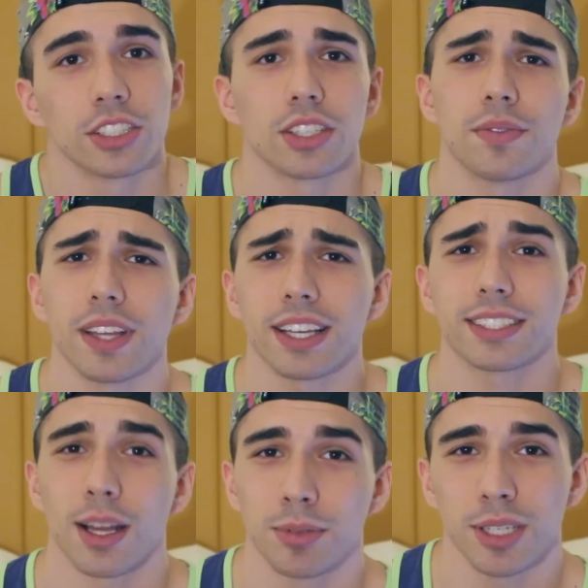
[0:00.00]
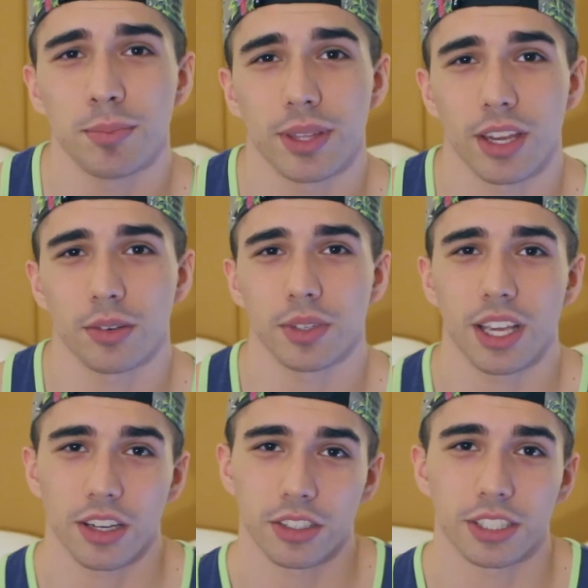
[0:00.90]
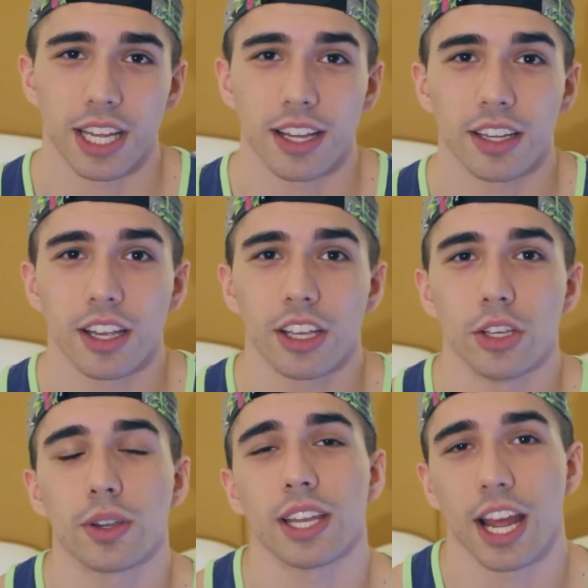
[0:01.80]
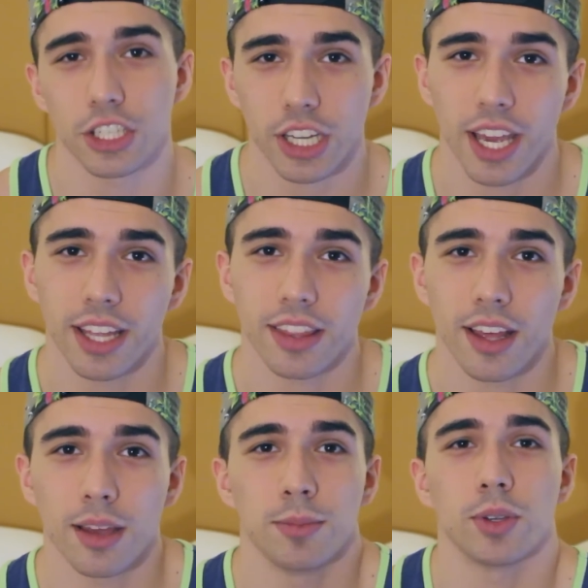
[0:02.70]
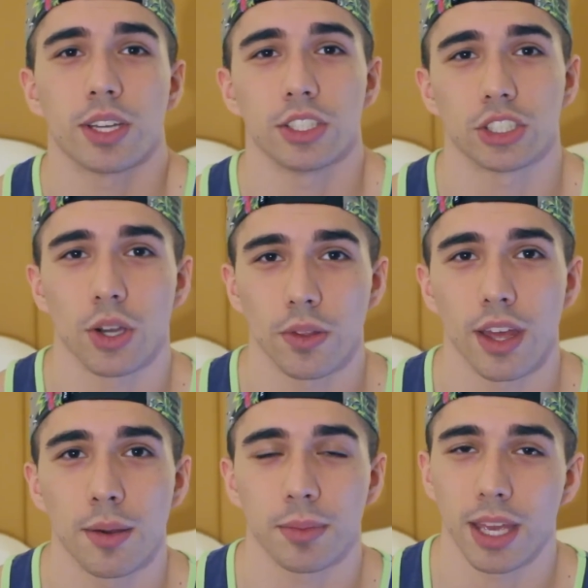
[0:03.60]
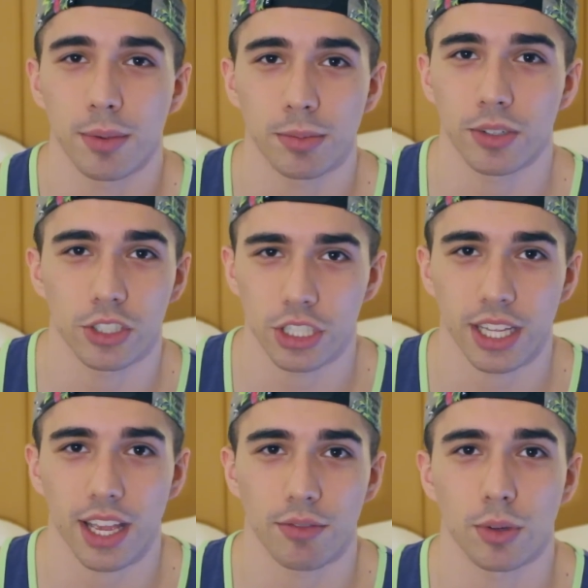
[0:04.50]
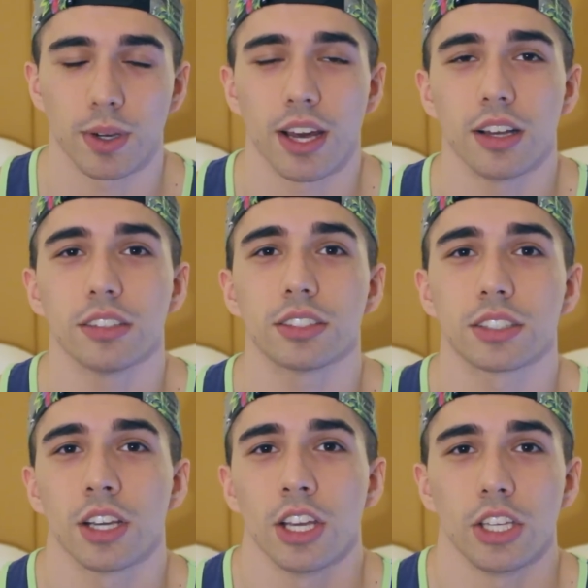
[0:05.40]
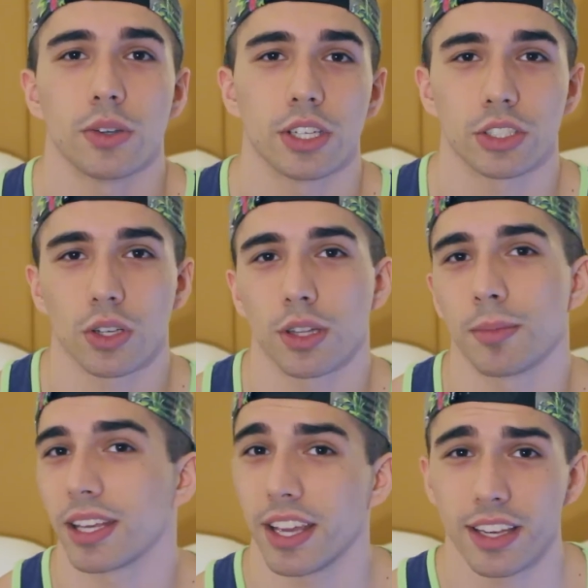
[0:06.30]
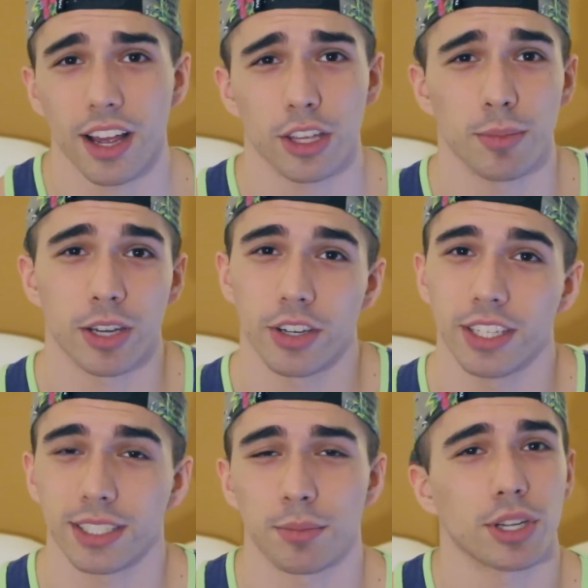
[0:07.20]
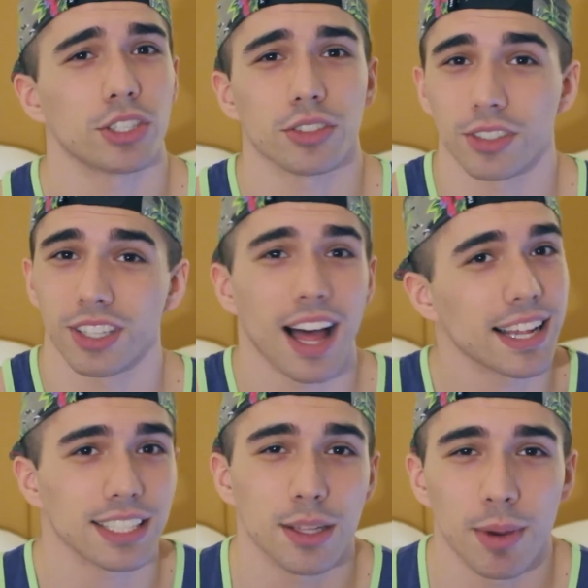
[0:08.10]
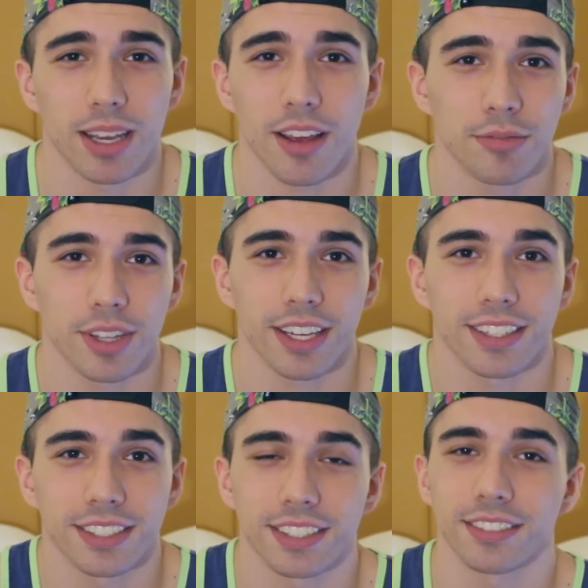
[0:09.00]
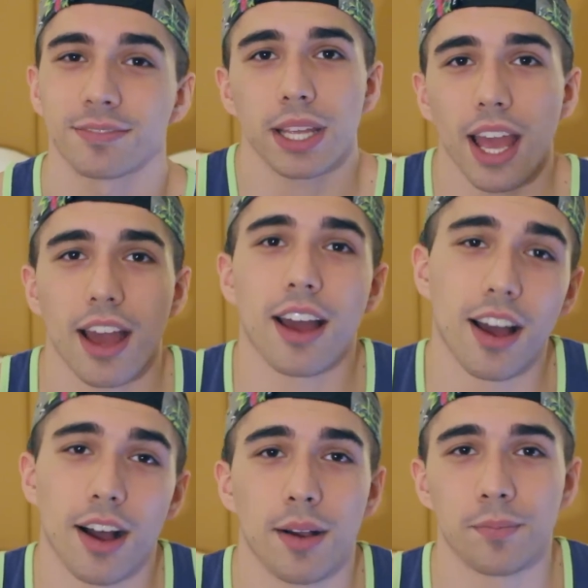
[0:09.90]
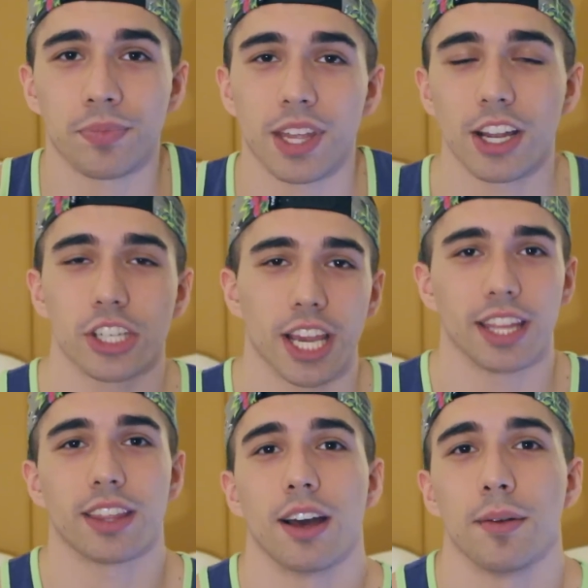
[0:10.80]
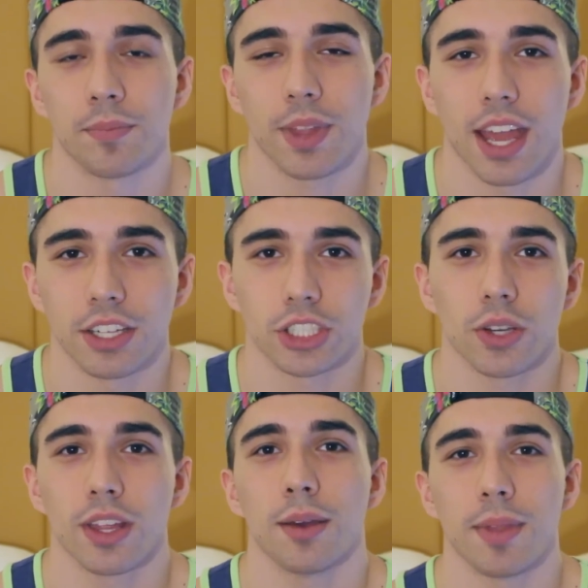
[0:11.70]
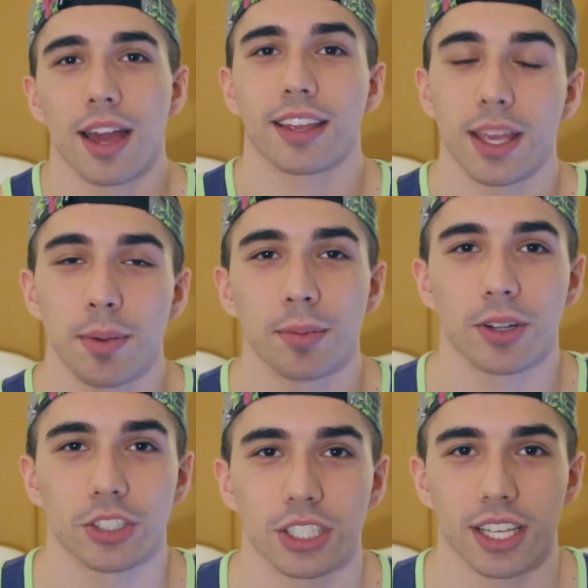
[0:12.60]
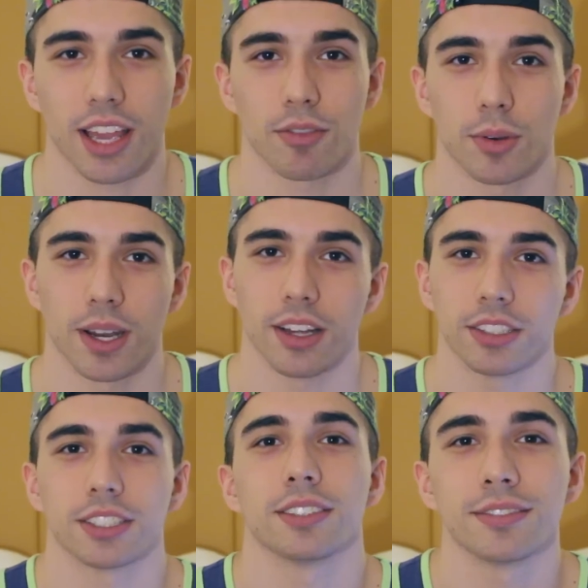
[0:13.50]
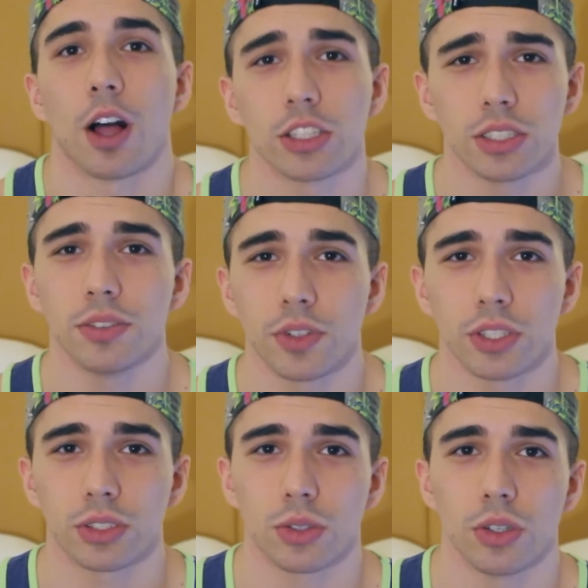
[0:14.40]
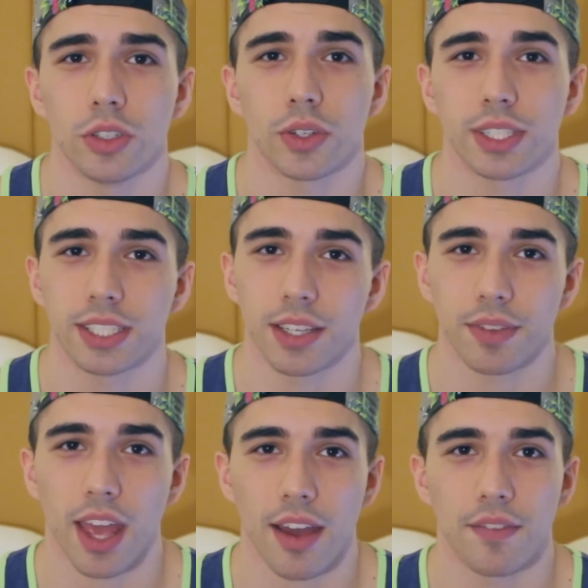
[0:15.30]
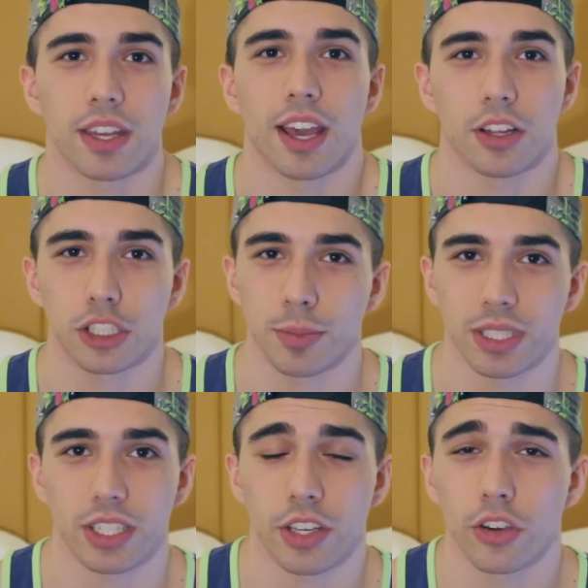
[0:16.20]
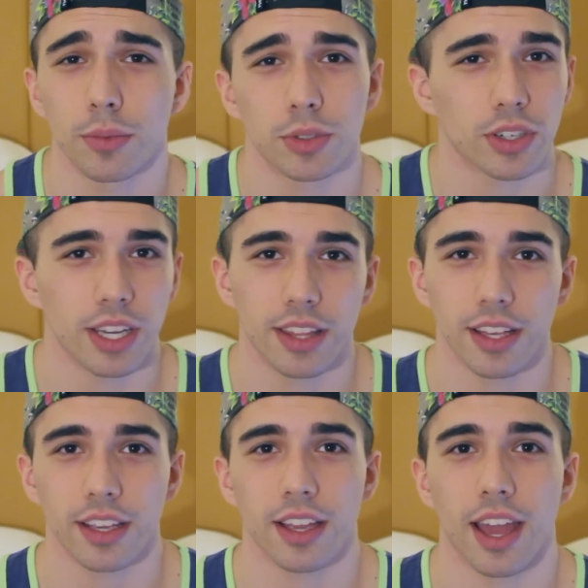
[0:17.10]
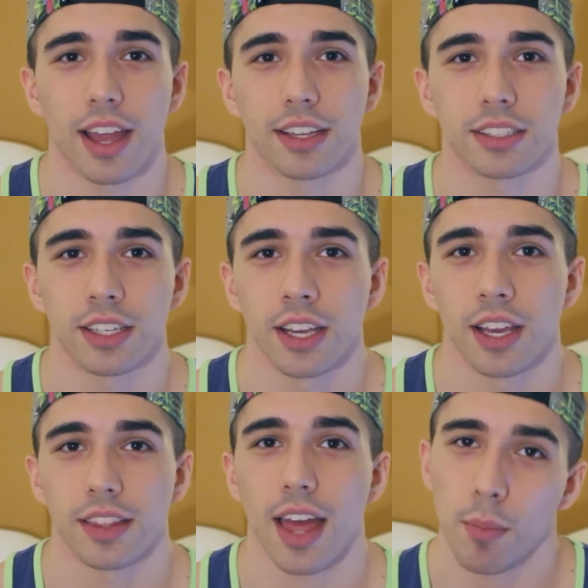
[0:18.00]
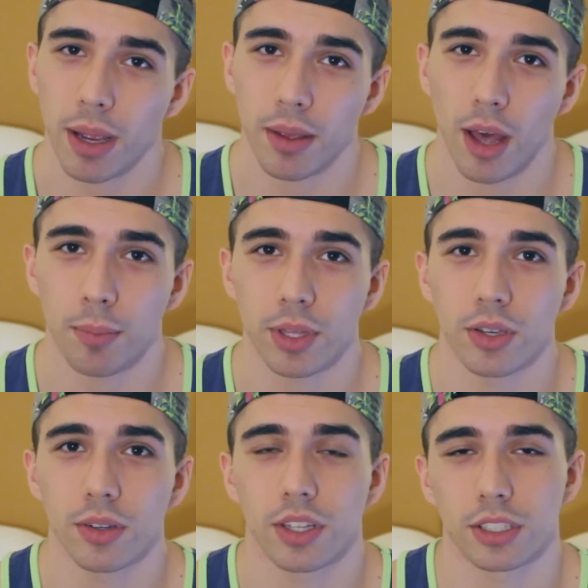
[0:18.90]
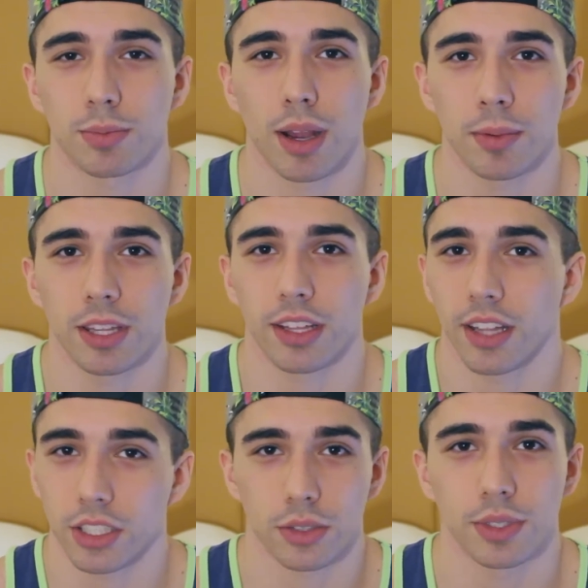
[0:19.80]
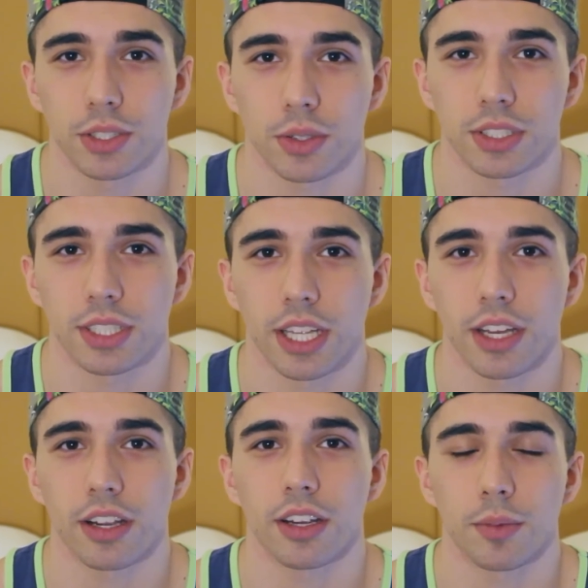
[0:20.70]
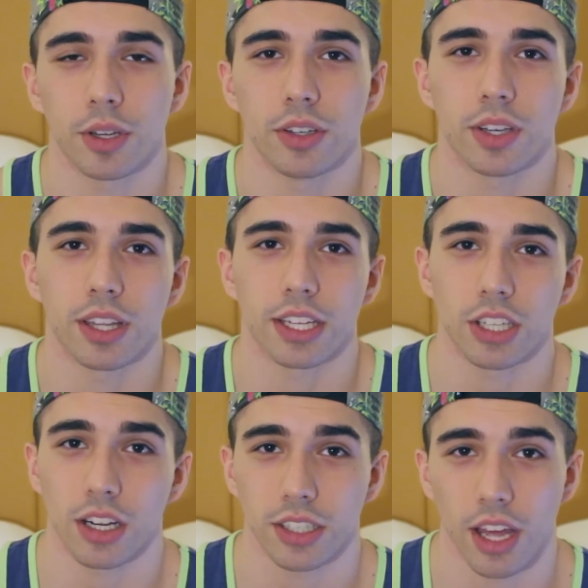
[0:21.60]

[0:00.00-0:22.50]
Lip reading: So if they accept it but they don't really understand it, you can educate them, you can show them gay people are just like everyone else, you can show them like gay documentaries, I'm pretty sure there's lots of them on Netflix. But yeah, educate them and show them that gay people are just like everyone else. Also, if you're in school, you can see if they have any LGBT groups or anything, and that might help you. There's probably like lots of resources there where you can like talk